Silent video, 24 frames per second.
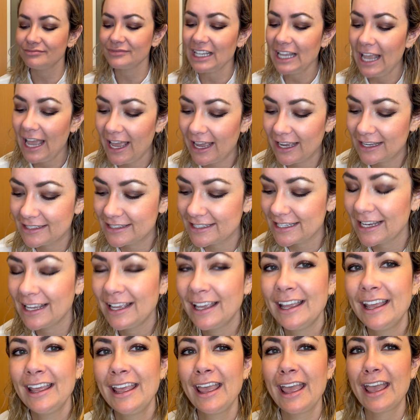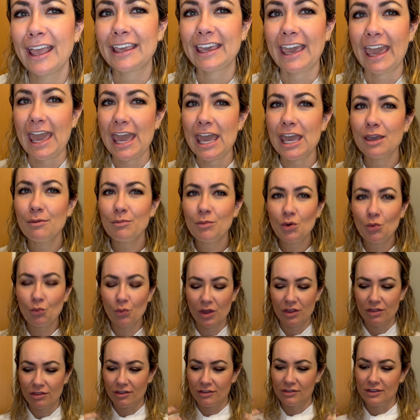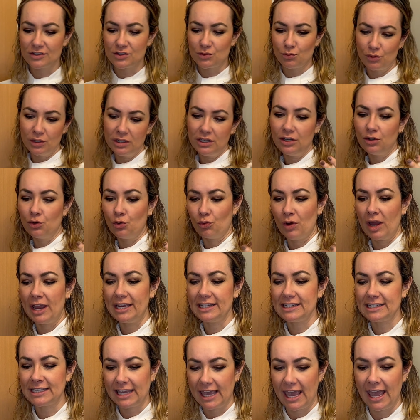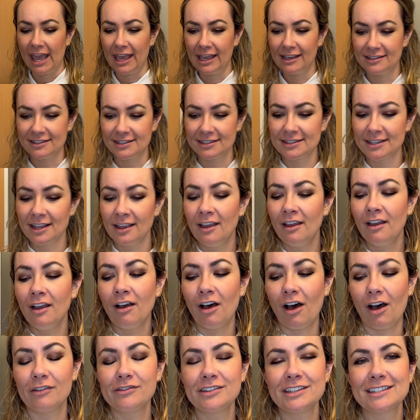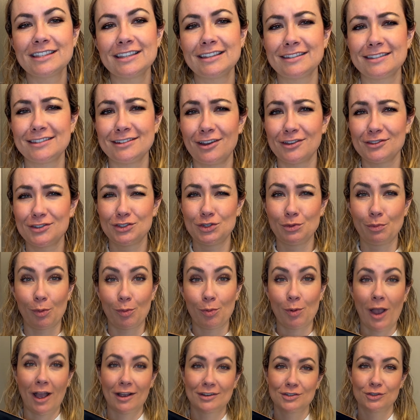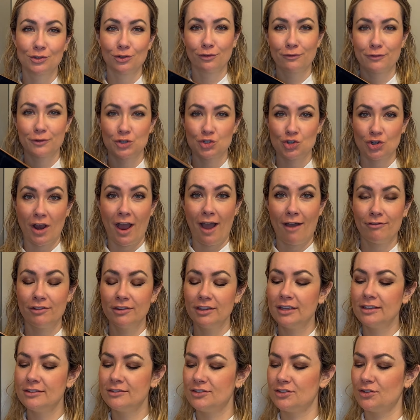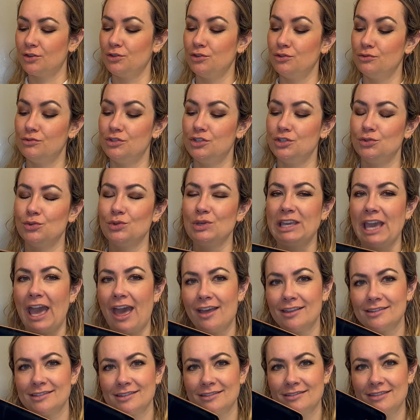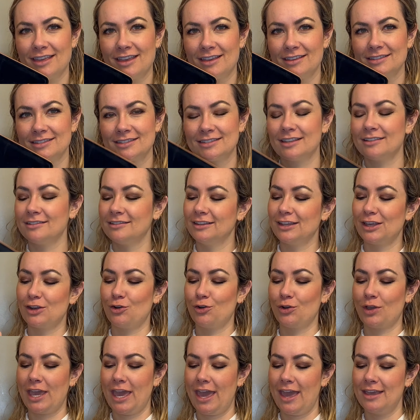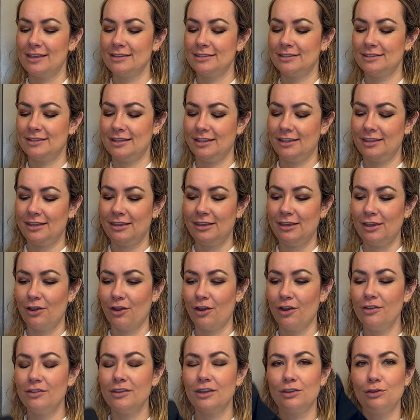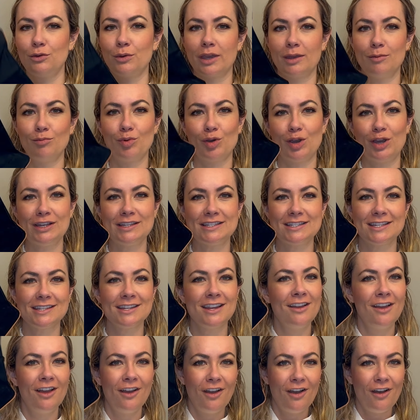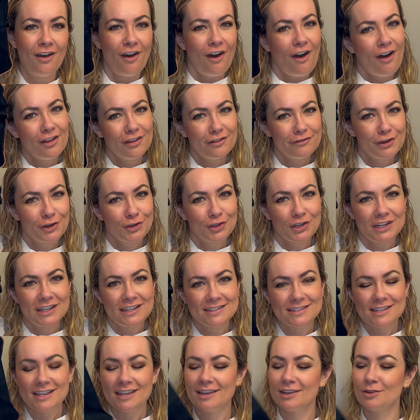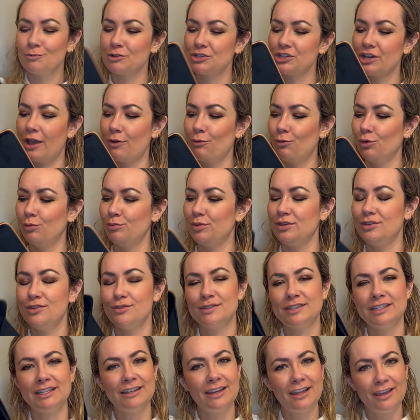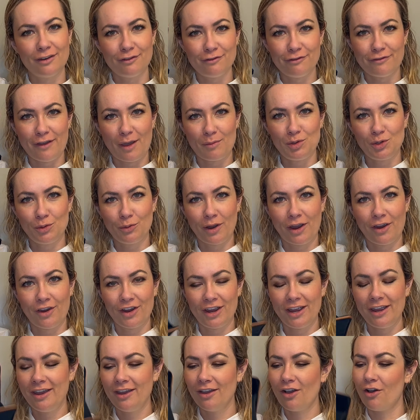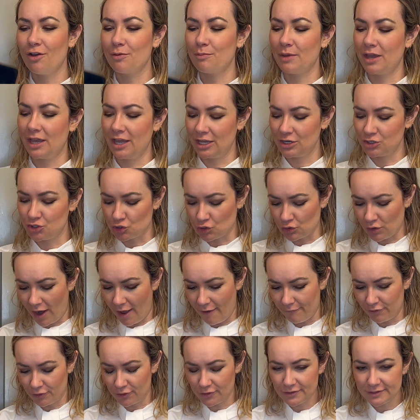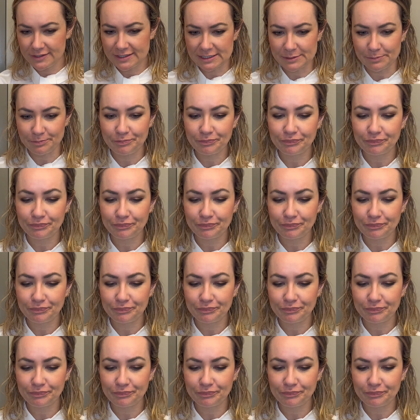And it came with this really great case. Obviously, it's not super practical for traveling, so you do get this little case here that you can put all of your goodies in, which I will be using in February on my travels.